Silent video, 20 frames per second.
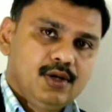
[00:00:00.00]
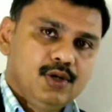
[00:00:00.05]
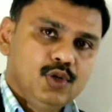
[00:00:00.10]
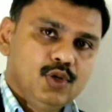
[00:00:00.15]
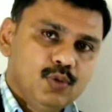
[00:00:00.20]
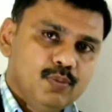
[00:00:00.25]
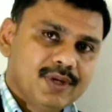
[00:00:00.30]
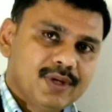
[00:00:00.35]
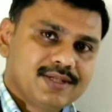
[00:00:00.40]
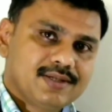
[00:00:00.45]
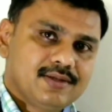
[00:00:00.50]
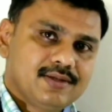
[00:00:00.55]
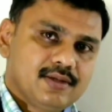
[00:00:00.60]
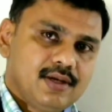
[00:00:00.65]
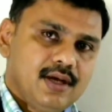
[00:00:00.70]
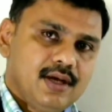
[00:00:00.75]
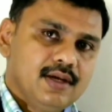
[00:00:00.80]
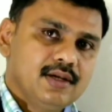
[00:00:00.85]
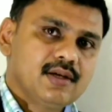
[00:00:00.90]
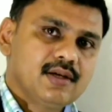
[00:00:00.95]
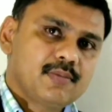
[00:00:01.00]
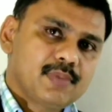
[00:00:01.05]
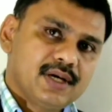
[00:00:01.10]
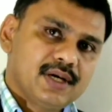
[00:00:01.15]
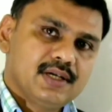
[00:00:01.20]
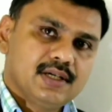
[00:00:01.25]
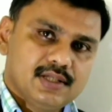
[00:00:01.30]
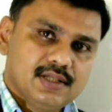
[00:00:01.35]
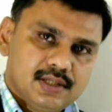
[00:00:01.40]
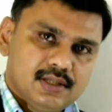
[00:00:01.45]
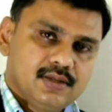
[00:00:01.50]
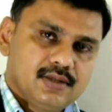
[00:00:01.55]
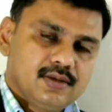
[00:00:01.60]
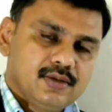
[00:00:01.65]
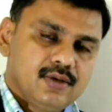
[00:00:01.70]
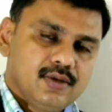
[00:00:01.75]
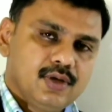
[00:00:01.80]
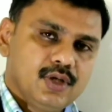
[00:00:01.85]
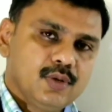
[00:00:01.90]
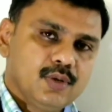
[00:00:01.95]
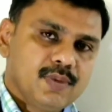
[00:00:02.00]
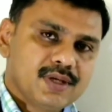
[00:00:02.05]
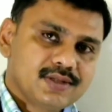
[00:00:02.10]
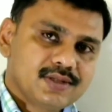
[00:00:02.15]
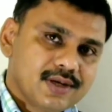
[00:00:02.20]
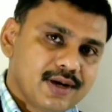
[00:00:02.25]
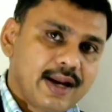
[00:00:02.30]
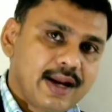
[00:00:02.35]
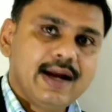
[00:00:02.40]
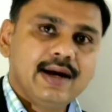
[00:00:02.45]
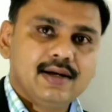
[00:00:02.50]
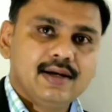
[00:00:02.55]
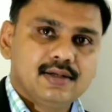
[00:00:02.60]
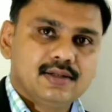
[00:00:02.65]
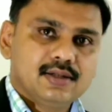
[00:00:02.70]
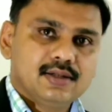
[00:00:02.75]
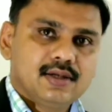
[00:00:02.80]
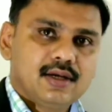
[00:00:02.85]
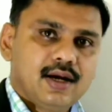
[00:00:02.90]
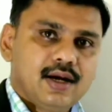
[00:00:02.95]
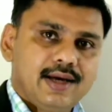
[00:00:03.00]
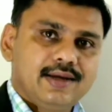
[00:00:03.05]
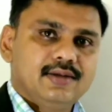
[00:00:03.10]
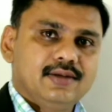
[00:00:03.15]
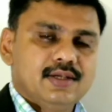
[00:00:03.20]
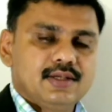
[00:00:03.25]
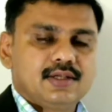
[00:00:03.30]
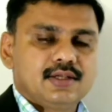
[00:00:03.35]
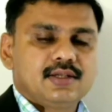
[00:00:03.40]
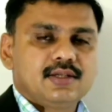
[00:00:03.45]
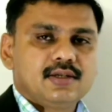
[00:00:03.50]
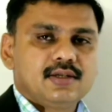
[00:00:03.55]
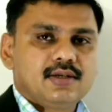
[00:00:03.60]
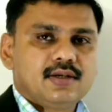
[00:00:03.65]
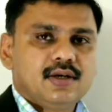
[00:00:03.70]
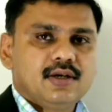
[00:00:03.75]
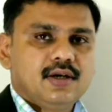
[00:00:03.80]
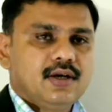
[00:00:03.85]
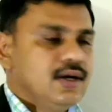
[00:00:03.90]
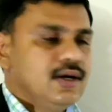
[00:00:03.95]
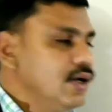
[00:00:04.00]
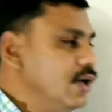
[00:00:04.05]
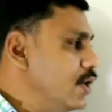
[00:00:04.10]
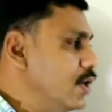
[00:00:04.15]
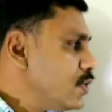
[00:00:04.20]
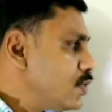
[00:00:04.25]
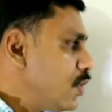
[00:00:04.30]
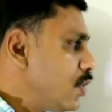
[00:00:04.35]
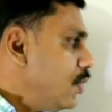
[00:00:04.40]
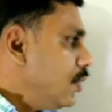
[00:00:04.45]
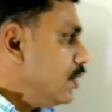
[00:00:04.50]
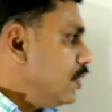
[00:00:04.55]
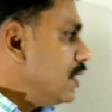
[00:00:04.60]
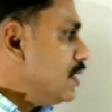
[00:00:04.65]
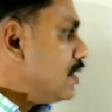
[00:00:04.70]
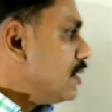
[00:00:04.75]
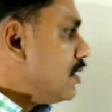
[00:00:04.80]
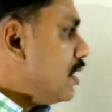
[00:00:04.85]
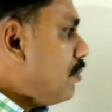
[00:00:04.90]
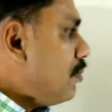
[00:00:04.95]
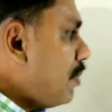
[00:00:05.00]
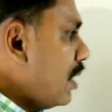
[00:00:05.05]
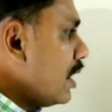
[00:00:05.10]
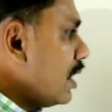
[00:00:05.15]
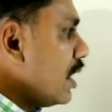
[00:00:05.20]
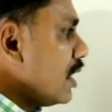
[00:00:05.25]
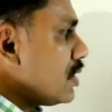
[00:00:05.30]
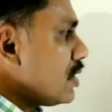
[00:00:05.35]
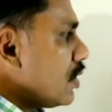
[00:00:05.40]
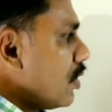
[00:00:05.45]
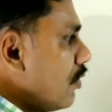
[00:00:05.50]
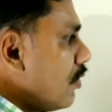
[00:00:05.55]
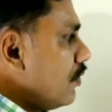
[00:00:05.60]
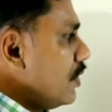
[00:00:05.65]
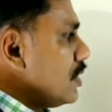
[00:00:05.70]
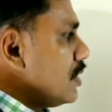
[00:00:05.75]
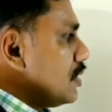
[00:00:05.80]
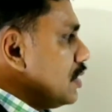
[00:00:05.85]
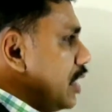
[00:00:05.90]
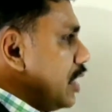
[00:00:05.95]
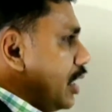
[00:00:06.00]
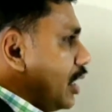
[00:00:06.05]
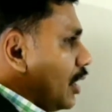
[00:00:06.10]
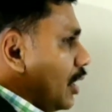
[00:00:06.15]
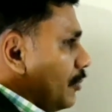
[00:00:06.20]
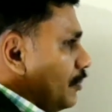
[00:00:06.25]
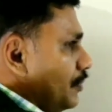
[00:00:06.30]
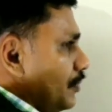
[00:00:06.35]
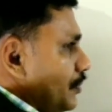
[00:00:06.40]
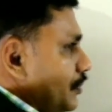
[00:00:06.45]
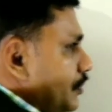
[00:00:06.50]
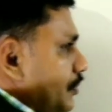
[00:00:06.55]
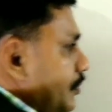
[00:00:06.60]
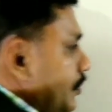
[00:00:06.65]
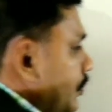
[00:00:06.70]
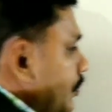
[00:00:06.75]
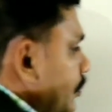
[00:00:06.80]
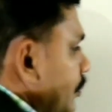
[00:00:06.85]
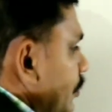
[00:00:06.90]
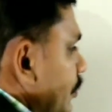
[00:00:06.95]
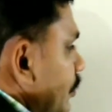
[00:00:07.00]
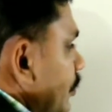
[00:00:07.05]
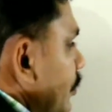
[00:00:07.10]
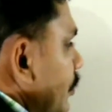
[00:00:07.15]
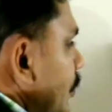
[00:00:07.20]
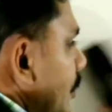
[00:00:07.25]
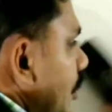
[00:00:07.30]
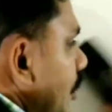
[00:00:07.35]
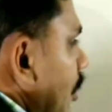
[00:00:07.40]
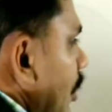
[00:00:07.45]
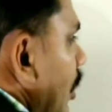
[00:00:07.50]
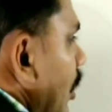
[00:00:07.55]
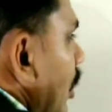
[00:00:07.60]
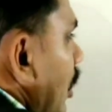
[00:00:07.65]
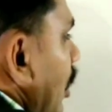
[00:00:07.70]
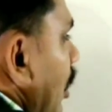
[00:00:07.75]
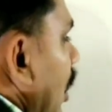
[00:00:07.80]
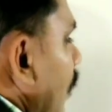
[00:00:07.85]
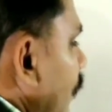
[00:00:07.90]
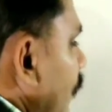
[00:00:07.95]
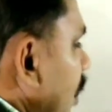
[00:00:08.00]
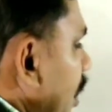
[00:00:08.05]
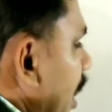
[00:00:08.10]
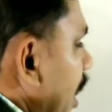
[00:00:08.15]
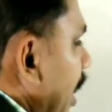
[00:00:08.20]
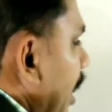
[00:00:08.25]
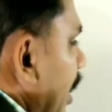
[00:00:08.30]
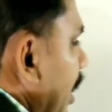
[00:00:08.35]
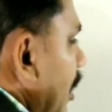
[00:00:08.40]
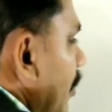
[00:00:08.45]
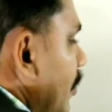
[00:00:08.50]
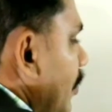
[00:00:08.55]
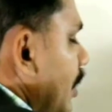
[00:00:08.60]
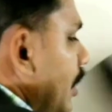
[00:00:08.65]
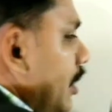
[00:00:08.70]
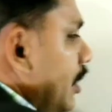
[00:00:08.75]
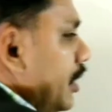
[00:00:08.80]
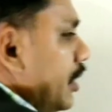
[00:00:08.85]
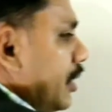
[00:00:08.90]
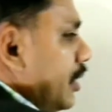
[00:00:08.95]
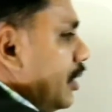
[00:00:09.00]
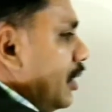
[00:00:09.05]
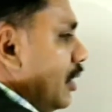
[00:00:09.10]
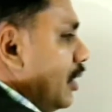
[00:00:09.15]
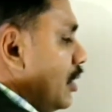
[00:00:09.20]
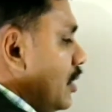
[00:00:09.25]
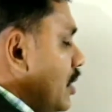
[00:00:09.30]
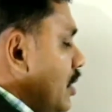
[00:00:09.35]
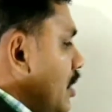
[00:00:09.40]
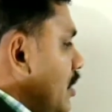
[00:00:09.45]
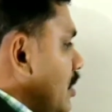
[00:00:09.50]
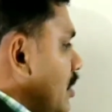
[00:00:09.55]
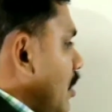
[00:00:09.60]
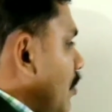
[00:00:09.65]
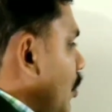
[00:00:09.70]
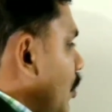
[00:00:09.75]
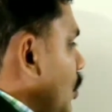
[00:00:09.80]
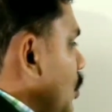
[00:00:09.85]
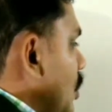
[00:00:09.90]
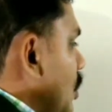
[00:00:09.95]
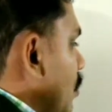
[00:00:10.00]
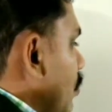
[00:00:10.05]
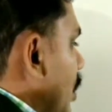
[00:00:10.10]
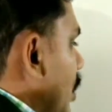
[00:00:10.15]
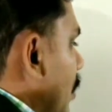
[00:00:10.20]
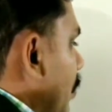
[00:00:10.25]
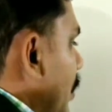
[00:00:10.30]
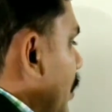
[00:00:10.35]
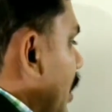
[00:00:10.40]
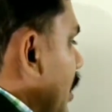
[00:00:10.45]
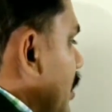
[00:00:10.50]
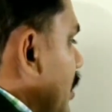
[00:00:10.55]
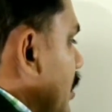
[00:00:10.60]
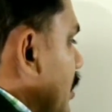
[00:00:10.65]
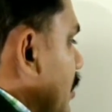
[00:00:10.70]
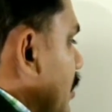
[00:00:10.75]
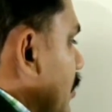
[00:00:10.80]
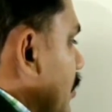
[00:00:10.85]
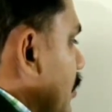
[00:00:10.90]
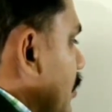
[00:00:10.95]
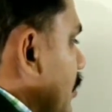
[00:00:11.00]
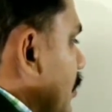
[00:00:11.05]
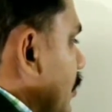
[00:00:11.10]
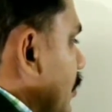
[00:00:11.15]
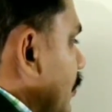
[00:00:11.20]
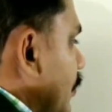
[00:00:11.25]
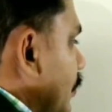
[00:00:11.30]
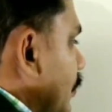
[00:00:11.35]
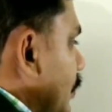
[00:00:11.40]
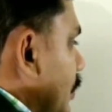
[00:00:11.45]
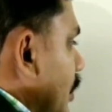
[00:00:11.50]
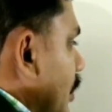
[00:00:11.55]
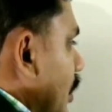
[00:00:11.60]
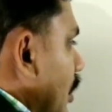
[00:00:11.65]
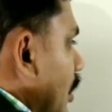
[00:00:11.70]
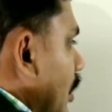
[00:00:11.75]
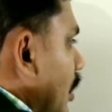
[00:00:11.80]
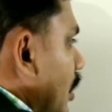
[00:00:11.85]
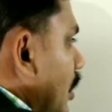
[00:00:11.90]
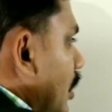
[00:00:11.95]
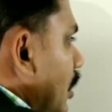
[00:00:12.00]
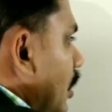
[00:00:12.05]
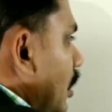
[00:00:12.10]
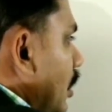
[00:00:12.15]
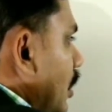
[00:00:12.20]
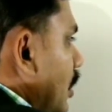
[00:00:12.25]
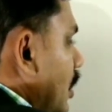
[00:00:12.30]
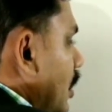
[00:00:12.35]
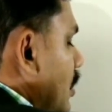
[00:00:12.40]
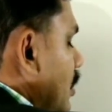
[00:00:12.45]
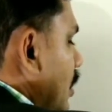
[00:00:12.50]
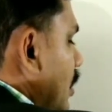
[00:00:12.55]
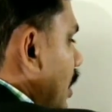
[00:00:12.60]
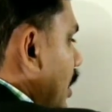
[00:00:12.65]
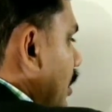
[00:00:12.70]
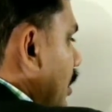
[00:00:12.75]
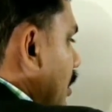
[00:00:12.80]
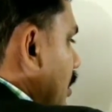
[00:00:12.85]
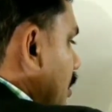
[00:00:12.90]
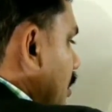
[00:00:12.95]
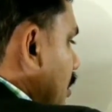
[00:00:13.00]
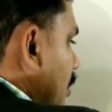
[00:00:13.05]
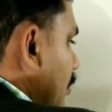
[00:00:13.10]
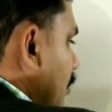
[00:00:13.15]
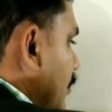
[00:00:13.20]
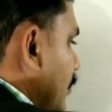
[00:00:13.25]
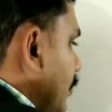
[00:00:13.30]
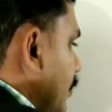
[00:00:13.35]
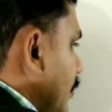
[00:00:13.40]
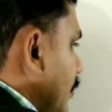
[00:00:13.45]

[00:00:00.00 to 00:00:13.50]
you must interpret it or you must read it like this. So this is the implication of this diagram. If the diagram in some question papers, it is like this.